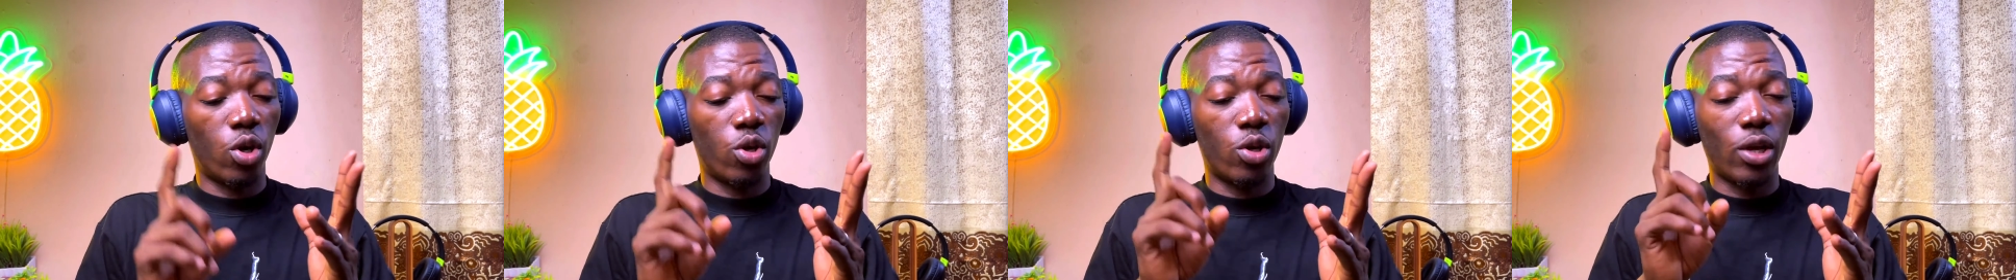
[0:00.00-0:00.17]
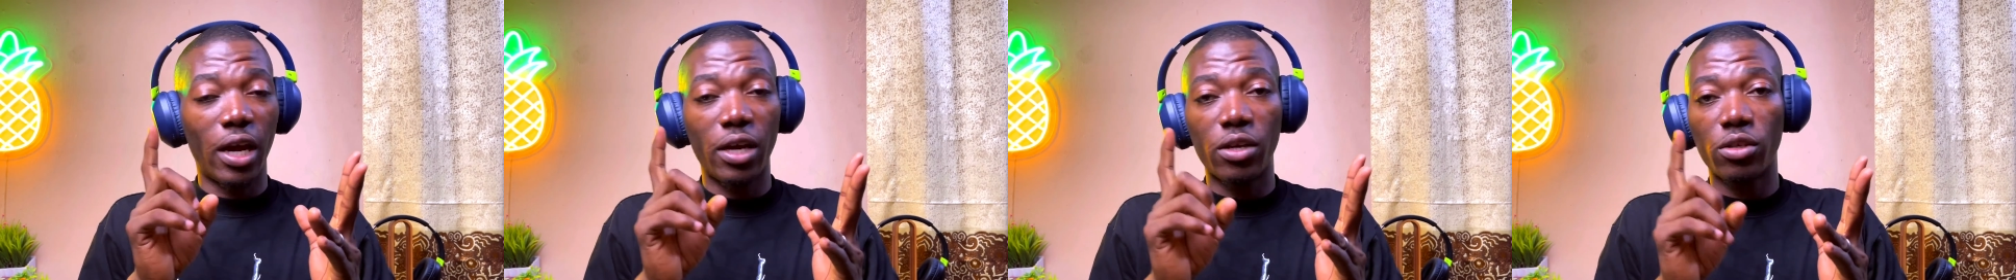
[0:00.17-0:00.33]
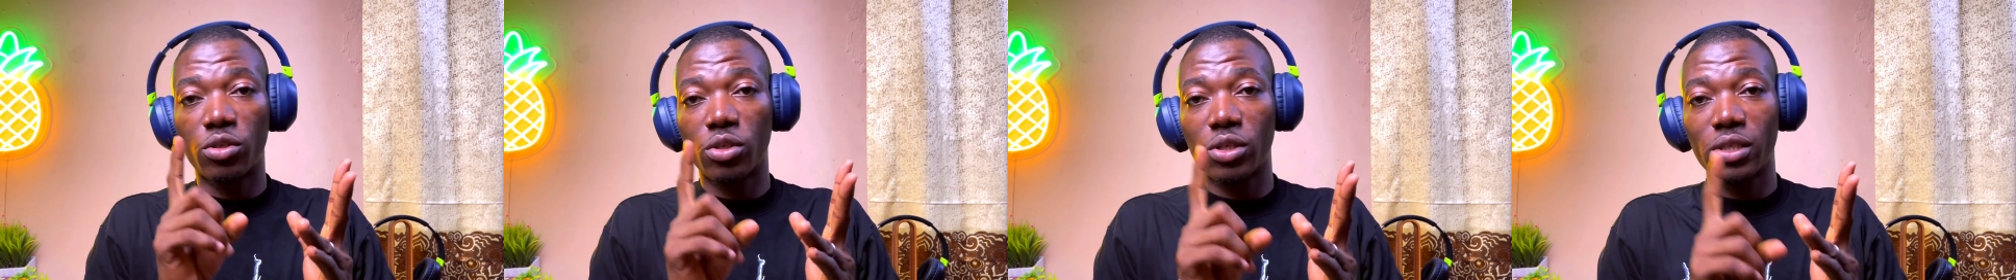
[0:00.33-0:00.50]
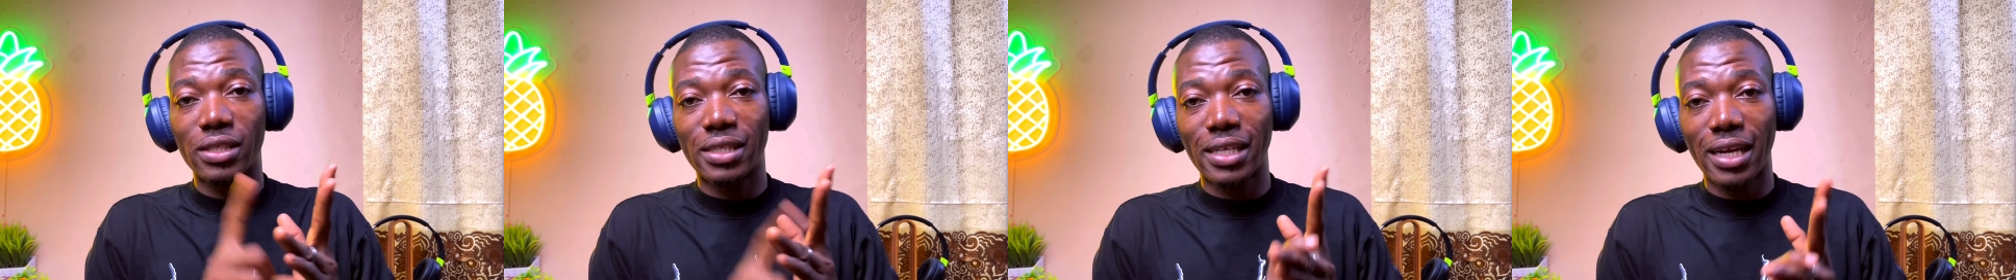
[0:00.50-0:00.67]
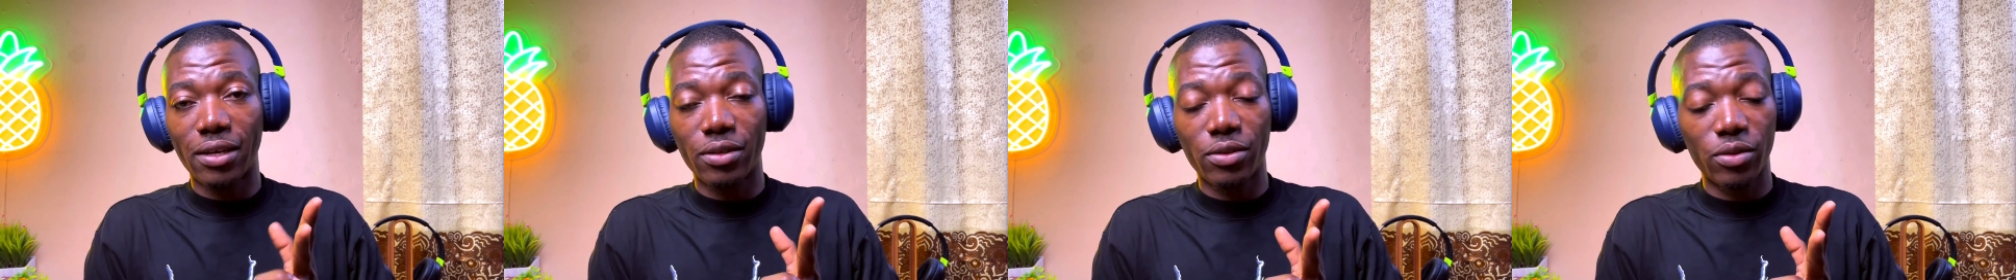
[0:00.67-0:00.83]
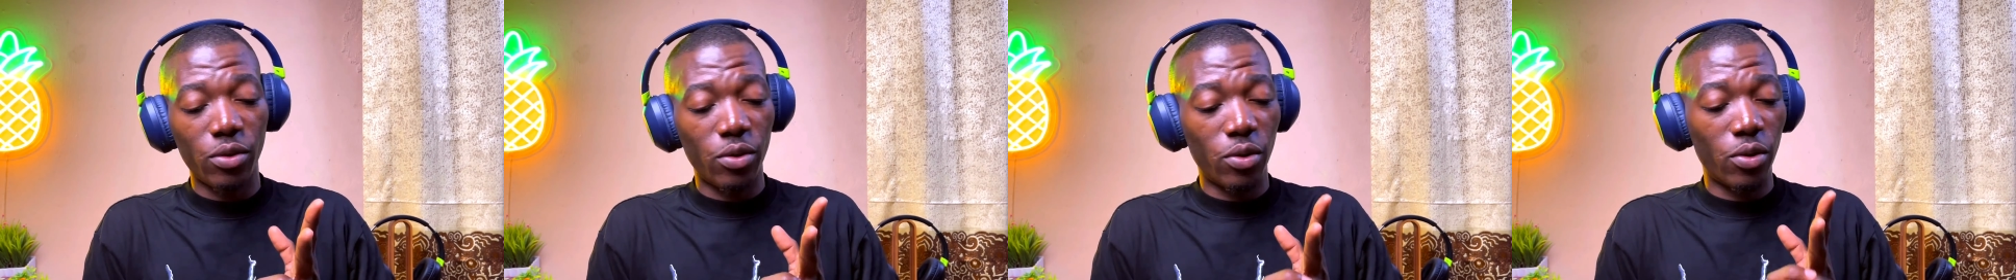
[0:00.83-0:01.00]
or you are using
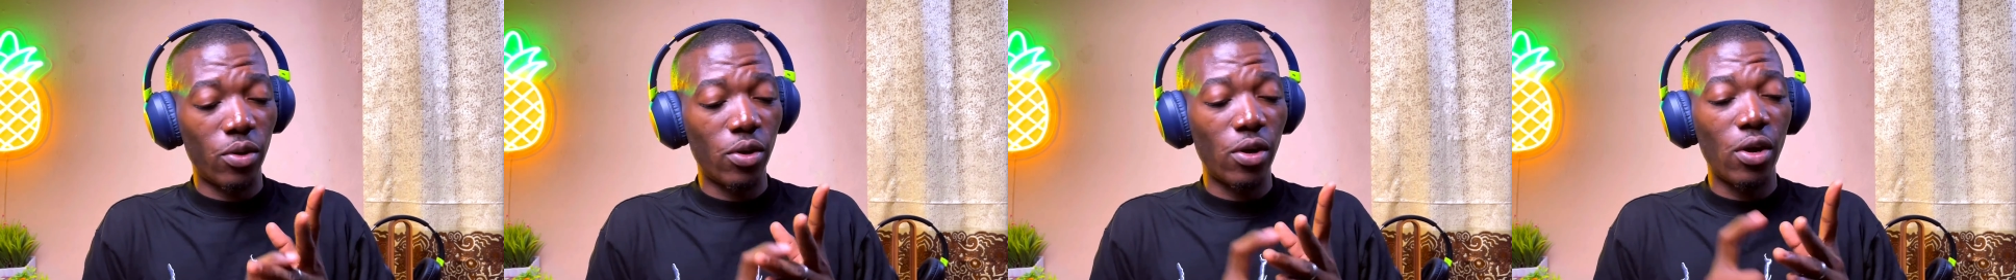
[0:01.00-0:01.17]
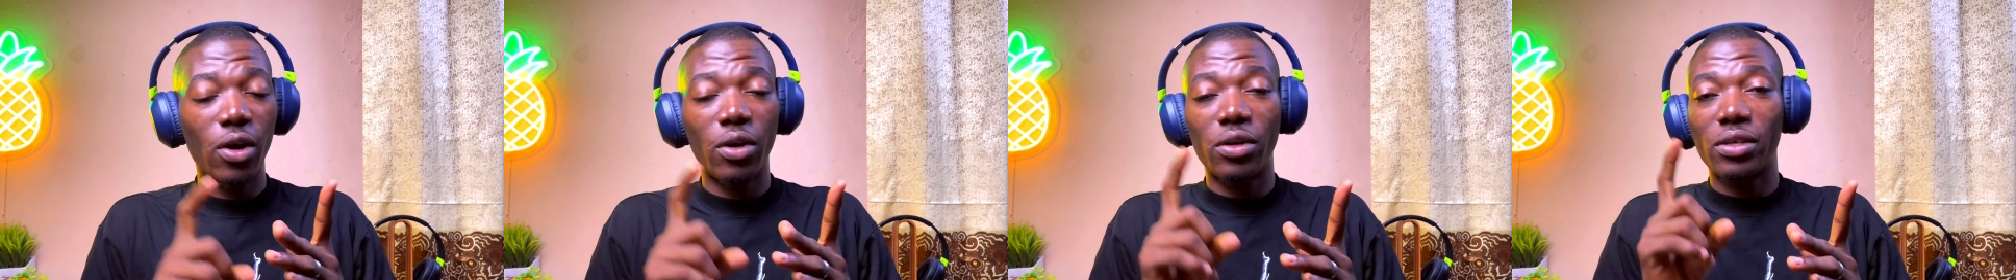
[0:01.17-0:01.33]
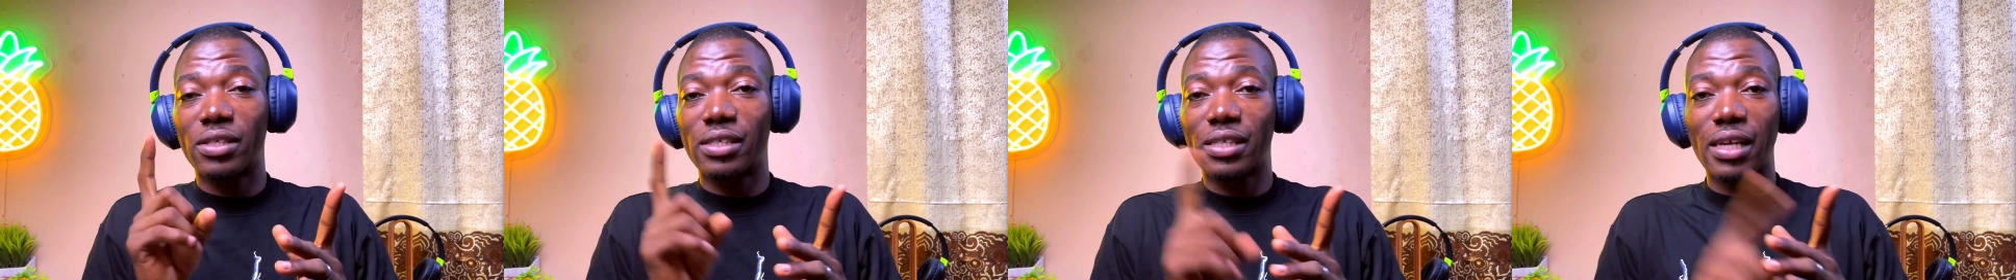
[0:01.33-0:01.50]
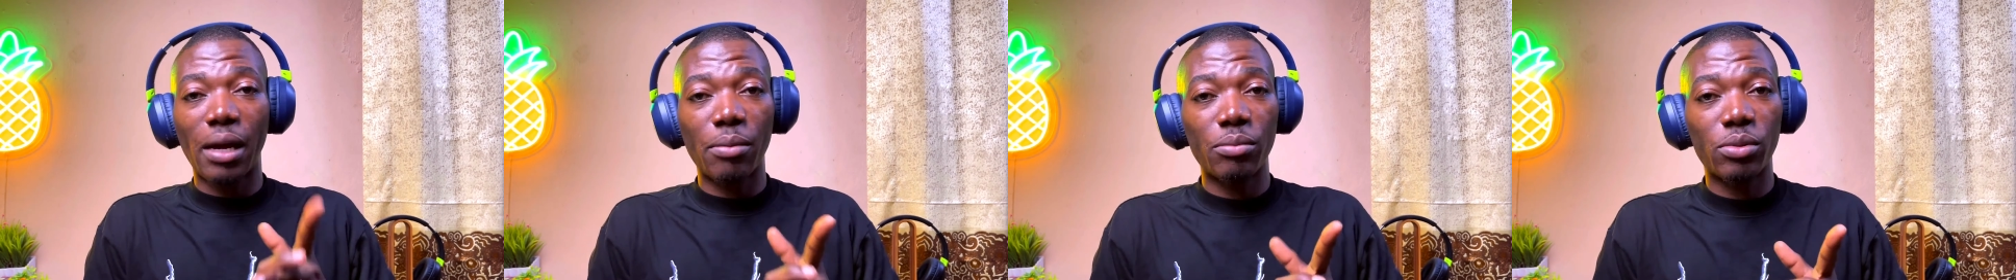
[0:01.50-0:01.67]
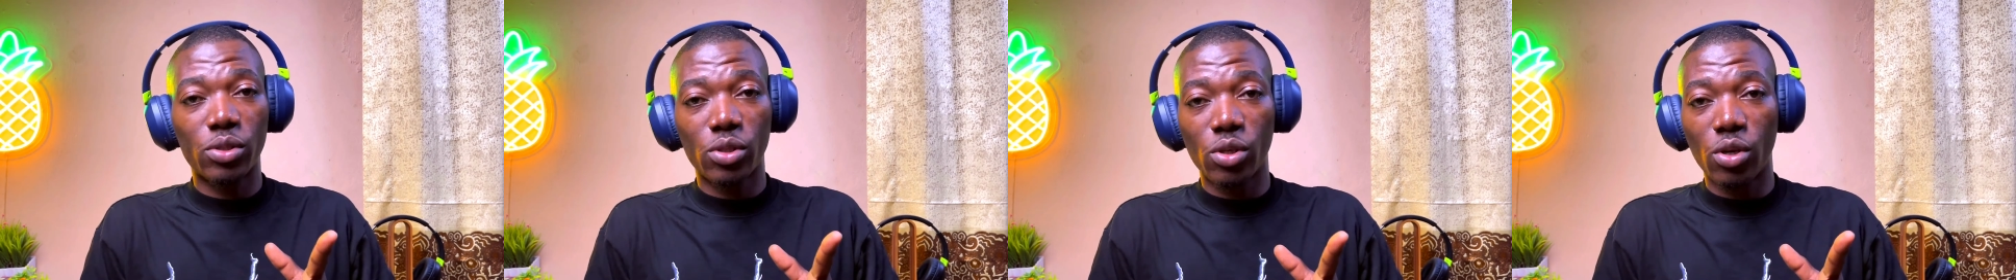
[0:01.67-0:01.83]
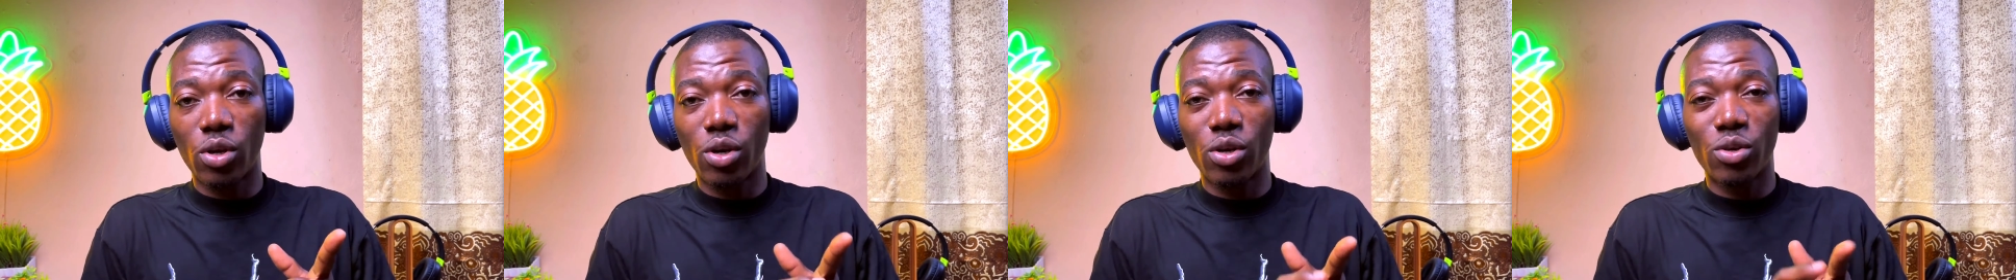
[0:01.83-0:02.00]
Techno,
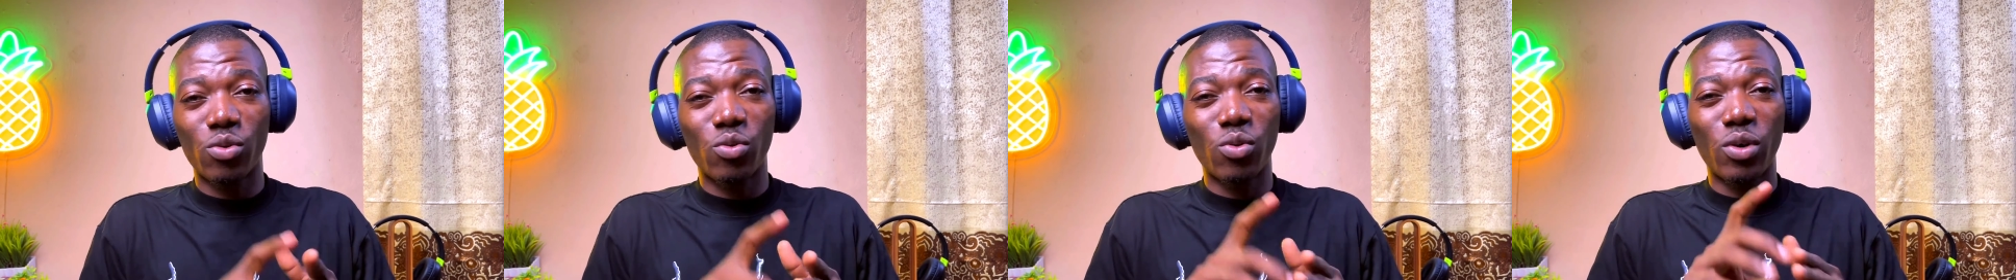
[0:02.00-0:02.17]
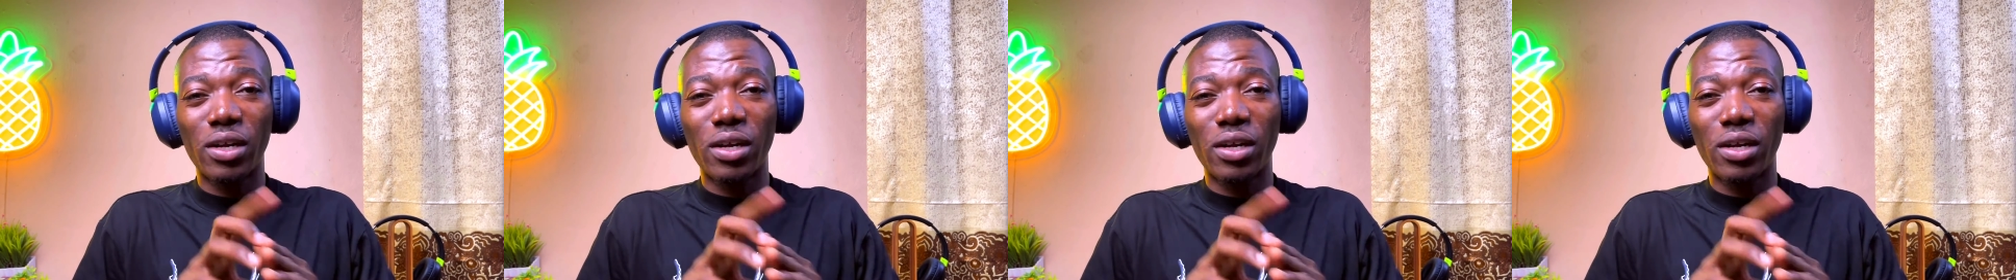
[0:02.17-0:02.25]
Samsung,